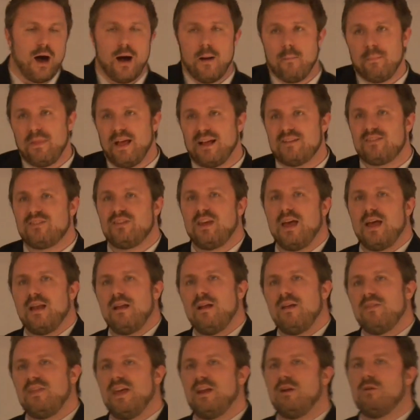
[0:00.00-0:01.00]
That said,
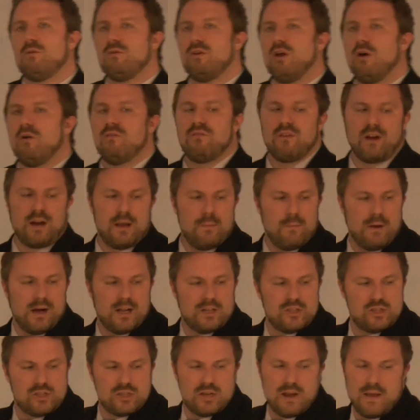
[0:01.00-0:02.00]
they don't know very
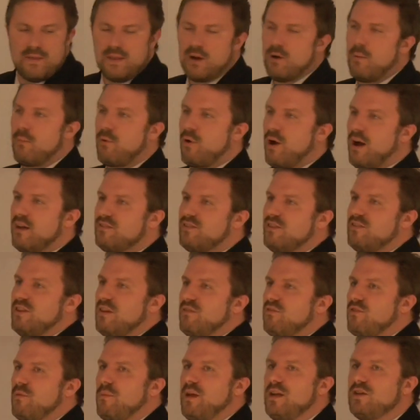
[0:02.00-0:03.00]
much, and they don't process
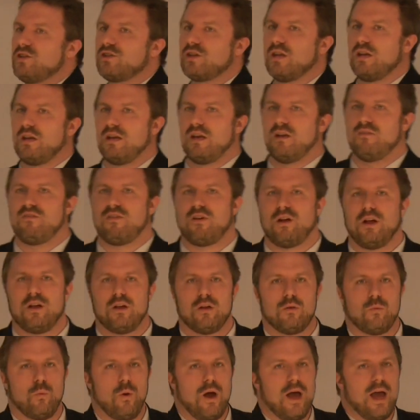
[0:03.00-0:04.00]
information in a very
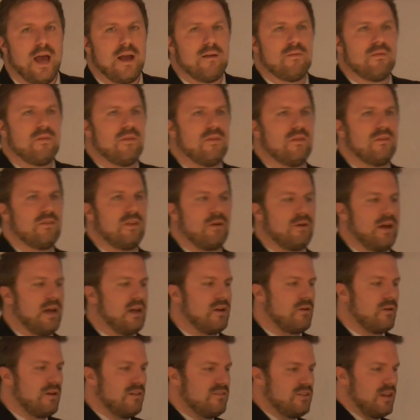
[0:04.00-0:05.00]
good way. They're
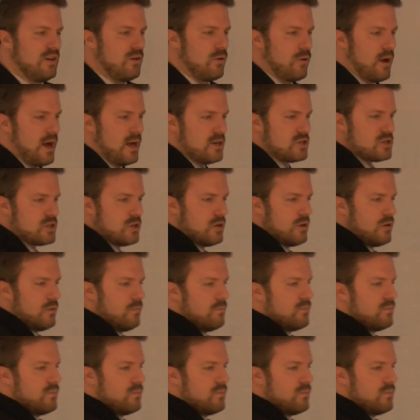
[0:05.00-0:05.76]
ignorant and irrational.